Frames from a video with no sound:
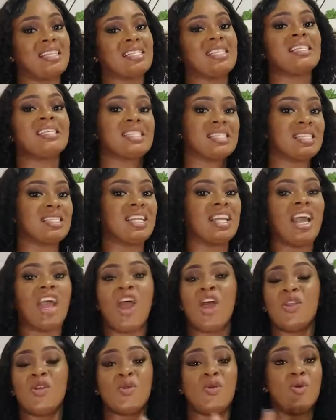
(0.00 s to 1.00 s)
Listen,
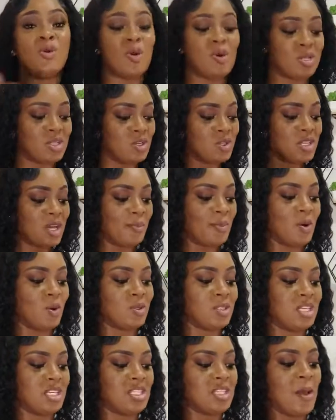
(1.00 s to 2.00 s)
no doubt
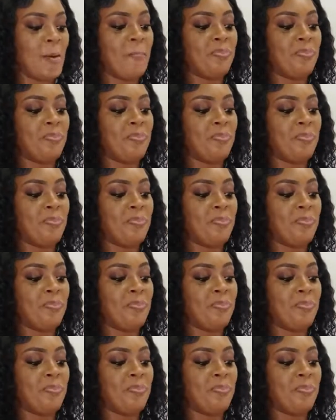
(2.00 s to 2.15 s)
about it.